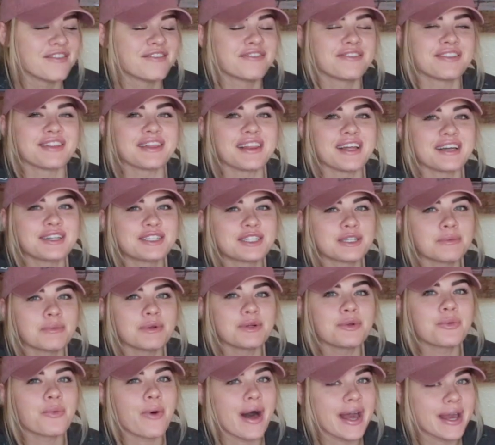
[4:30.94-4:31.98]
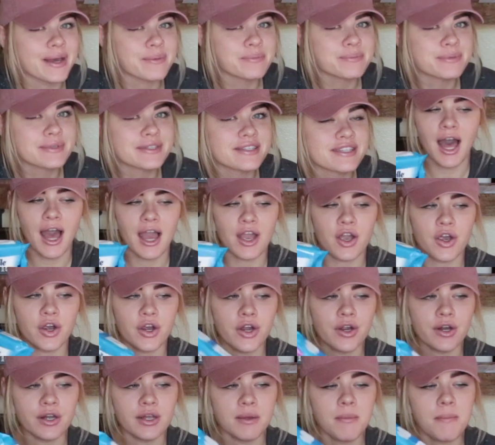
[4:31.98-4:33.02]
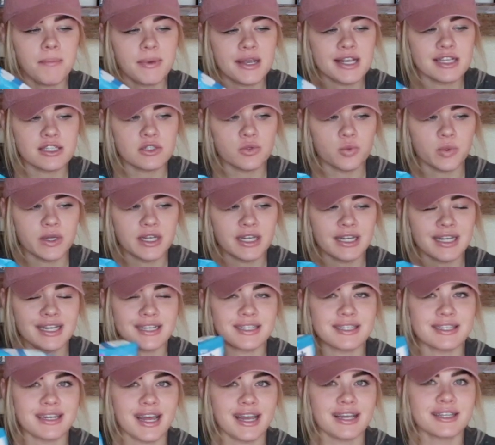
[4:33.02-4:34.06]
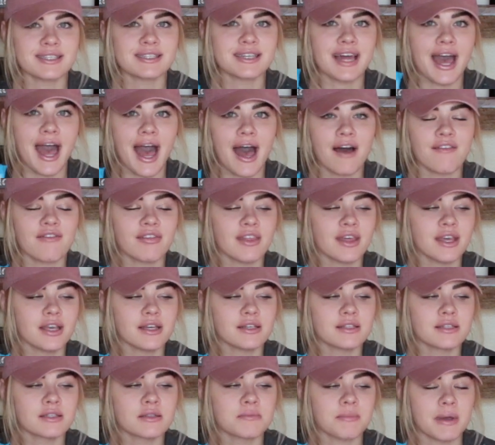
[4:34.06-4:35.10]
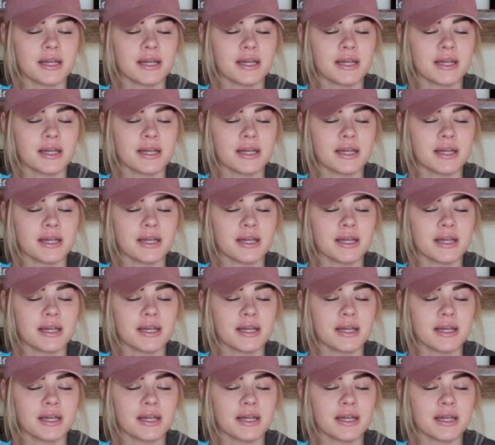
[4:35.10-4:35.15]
flushable wipes. I heard in Beast Week it's nice to have these.